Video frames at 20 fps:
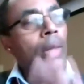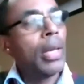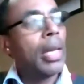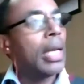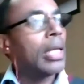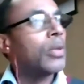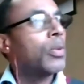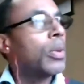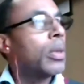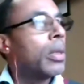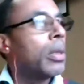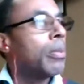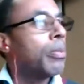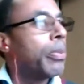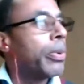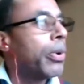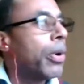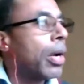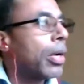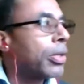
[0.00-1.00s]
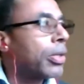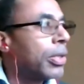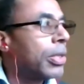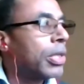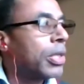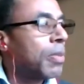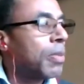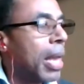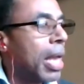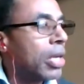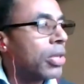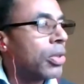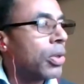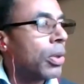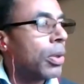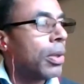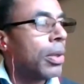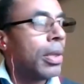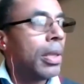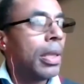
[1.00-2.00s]
The next one, bureaucracy
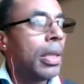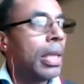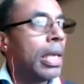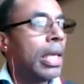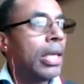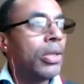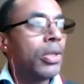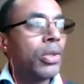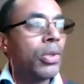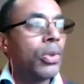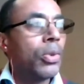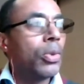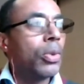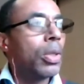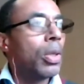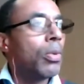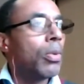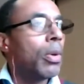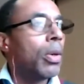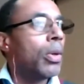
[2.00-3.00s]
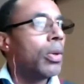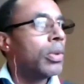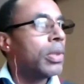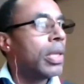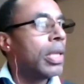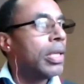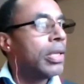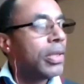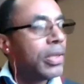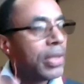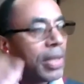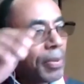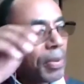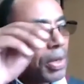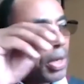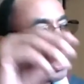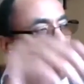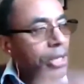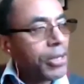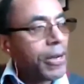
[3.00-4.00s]
smasher. These two are your roles, and this is
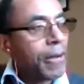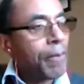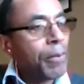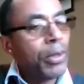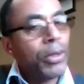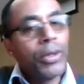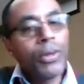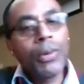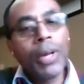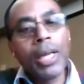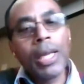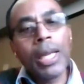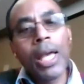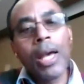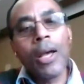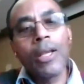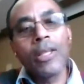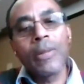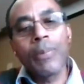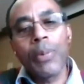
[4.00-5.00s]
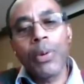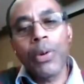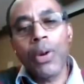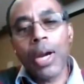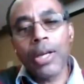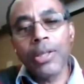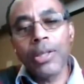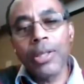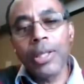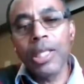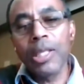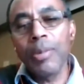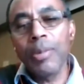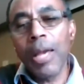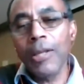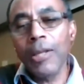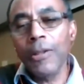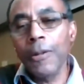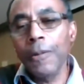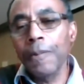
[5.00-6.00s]
something you can jump into right now. As a bureaucracy
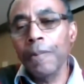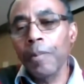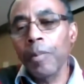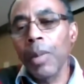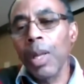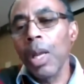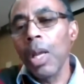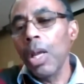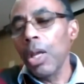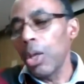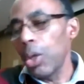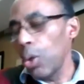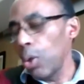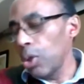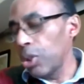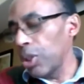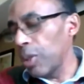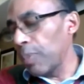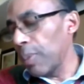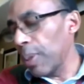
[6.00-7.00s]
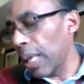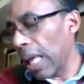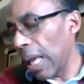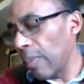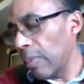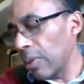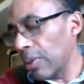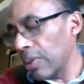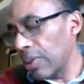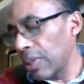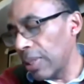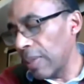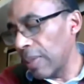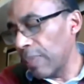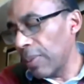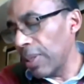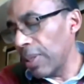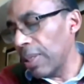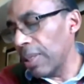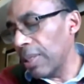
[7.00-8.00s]
smasher, you should be able to
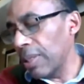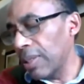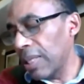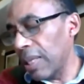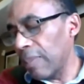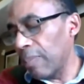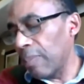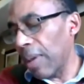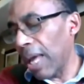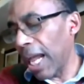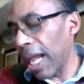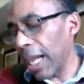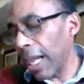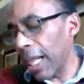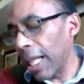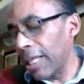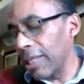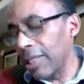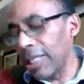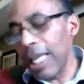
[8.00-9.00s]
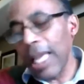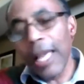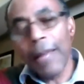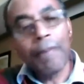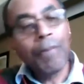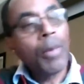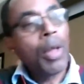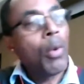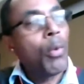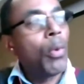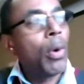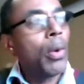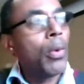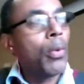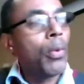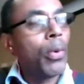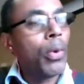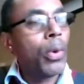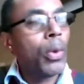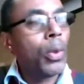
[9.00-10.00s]
simply sit back and say
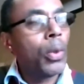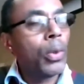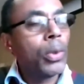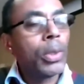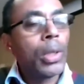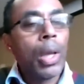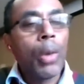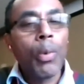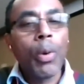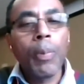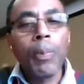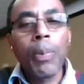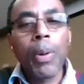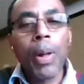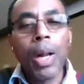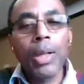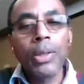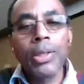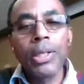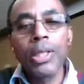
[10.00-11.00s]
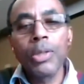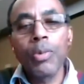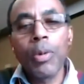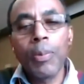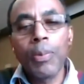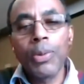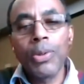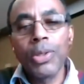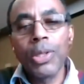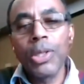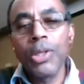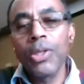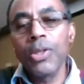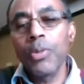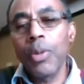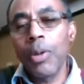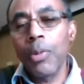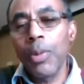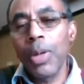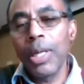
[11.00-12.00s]
what rules, what policies, what
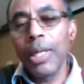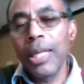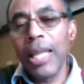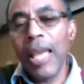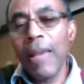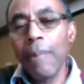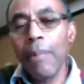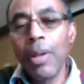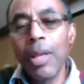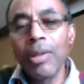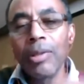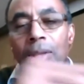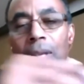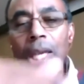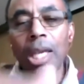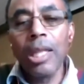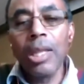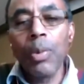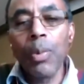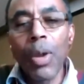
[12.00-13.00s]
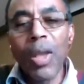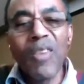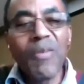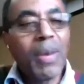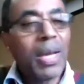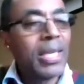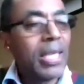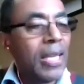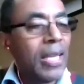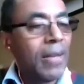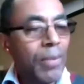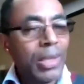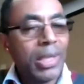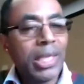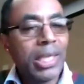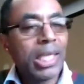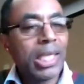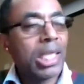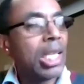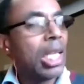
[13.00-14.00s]
procedures, what red tape is in the way of my team
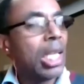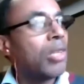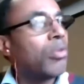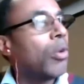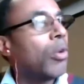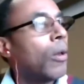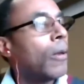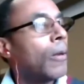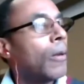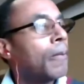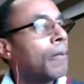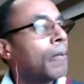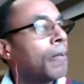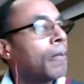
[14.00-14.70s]
being successful.